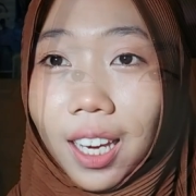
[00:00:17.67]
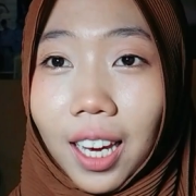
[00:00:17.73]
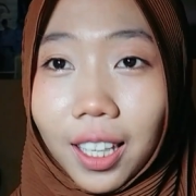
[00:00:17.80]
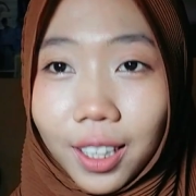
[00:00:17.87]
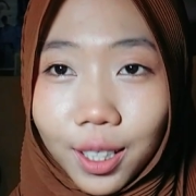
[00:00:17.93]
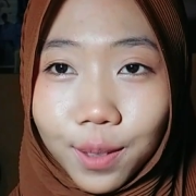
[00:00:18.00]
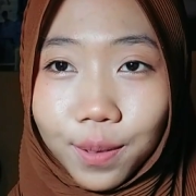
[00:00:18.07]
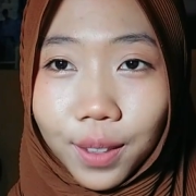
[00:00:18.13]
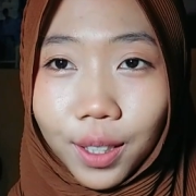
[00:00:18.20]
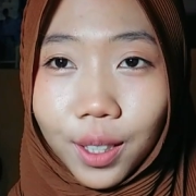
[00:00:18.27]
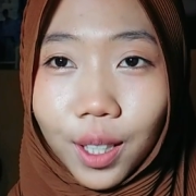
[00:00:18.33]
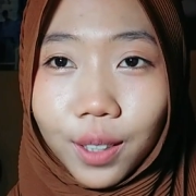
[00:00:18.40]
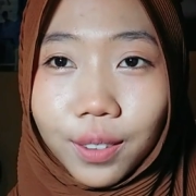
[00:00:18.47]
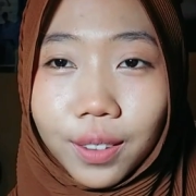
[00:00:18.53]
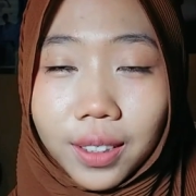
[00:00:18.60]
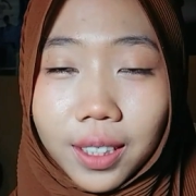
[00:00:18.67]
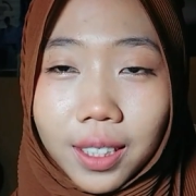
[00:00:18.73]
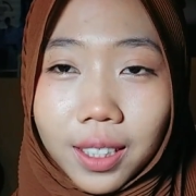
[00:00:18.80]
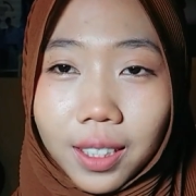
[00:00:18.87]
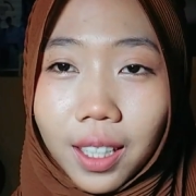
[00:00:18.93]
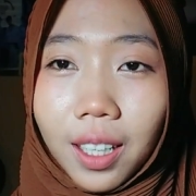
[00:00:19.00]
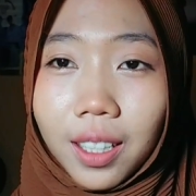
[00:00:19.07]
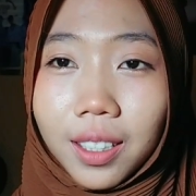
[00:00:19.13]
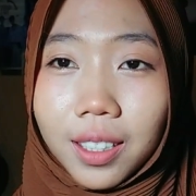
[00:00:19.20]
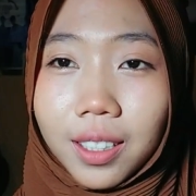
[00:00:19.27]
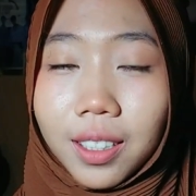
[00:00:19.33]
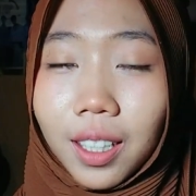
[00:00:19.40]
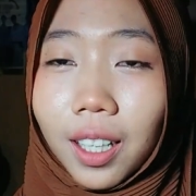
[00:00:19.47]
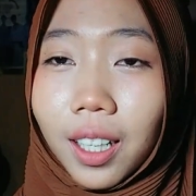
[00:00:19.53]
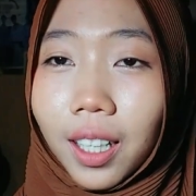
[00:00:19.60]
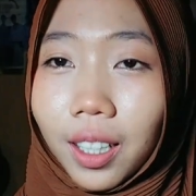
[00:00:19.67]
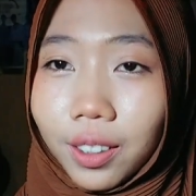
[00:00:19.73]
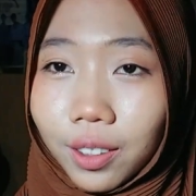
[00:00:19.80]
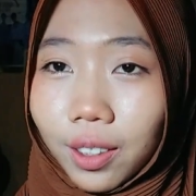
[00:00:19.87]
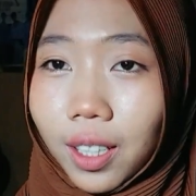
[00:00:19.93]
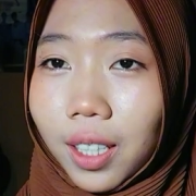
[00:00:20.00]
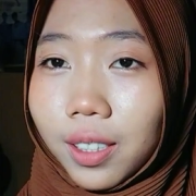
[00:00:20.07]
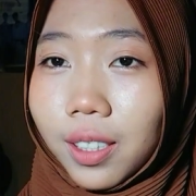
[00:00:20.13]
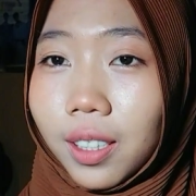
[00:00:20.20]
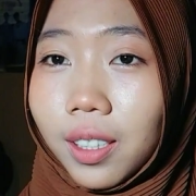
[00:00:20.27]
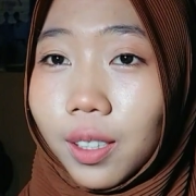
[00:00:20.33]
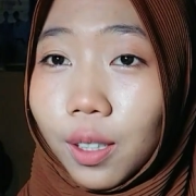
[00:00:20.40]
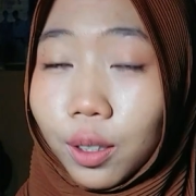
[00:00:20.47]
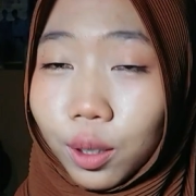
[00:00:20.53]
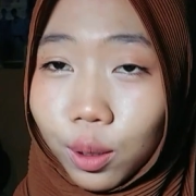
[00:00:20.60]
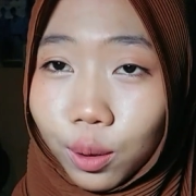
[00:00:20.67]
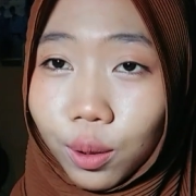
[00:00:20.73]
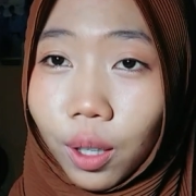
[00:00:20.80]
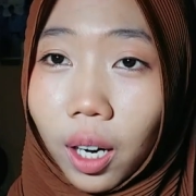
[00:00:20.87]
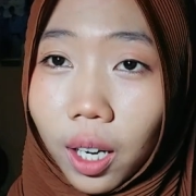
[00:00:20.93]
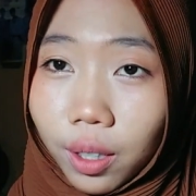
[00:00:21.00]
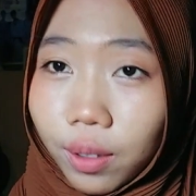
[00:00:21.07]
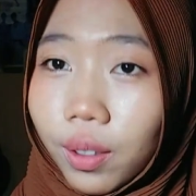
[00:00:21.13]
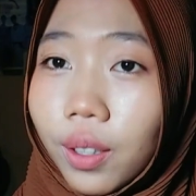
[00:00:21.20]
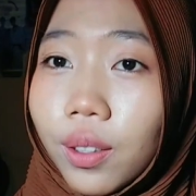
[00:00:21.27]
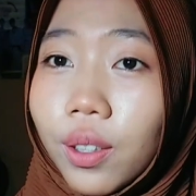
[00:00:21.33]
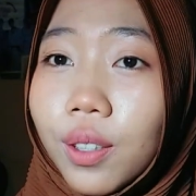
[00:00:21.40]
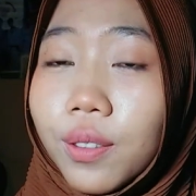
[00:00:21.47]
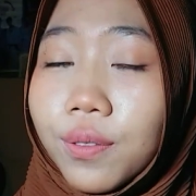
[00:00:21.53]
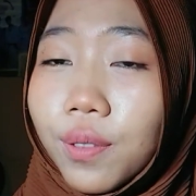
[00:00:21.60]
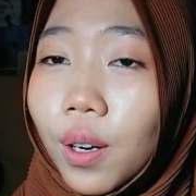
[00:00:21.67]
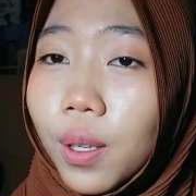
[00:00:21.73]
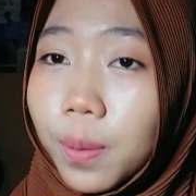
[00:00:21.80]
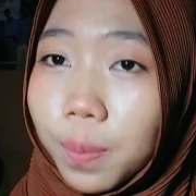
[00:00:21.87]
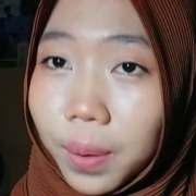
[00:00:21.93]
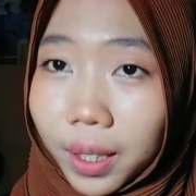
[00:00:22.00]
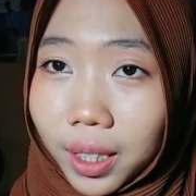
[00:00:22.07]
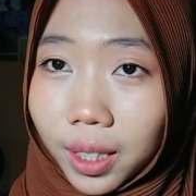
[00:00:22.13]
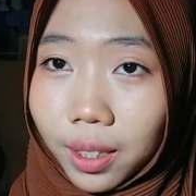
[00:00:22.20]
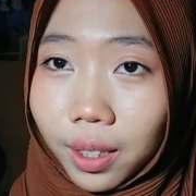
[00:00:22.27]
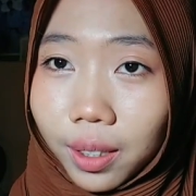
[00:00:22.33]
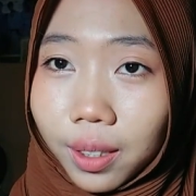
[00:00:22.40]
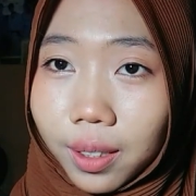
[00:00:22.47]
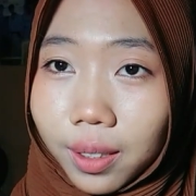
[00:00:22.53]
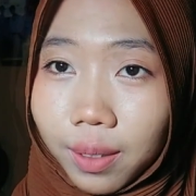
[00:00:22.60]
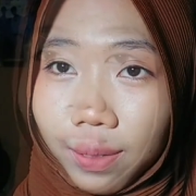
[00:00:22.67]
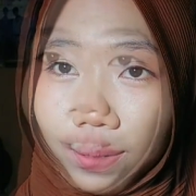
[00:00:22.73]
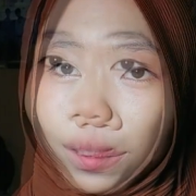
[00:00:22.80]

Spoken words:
In this video, we will discuss the introduction to Arduino for beginners,